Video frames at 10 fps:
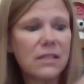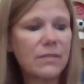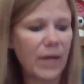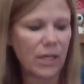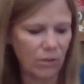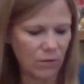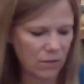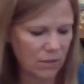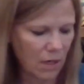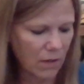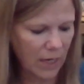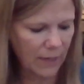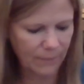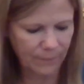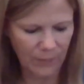it's my cue to start, right?